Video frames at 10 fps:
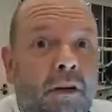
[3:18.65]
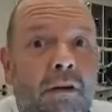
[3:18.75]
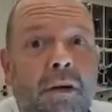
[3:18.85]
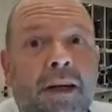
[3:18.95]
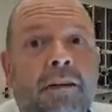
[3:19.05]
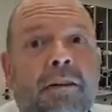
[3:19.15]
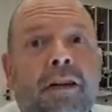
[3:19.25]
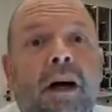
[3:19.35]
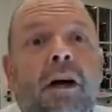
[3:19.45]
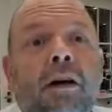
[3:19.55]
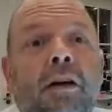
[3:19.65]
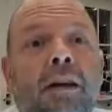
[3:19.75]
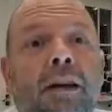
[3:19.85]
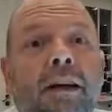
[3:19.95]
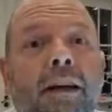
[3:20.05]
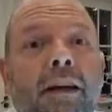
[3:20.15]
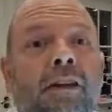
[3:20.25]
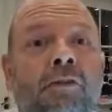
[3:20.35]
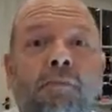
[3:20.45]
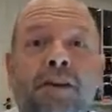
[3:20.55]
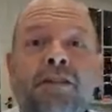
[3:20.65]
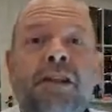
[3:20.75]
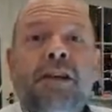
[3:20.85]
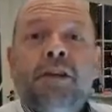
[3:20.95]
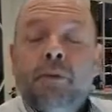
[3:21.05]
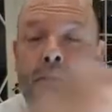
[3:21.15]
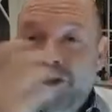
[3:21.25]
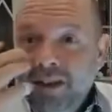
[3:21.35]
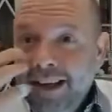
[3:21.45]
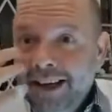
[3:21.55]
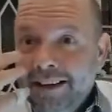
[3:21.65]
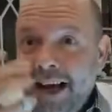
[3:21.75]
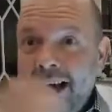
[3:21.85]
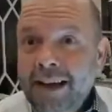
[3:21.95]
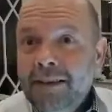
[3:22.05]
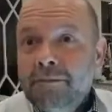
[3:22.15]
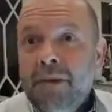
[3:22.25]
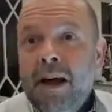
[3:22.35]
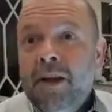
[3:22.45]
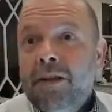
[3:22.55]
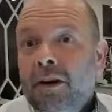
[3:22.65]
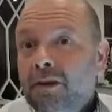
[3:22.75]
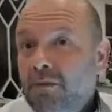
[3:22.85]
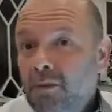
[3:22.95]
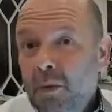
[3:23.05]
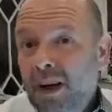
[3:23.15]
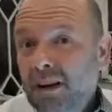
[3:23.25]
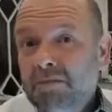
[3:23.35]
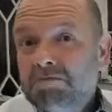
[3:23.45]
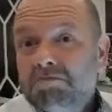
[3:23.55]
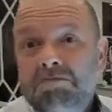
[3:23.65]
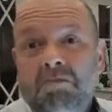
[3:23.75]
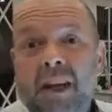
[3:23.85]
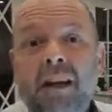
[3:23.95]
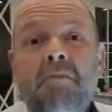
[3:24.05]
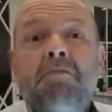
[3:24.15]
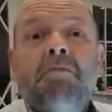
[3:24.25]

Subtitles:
Well, especially with the naked eye, I thought, well, yeah.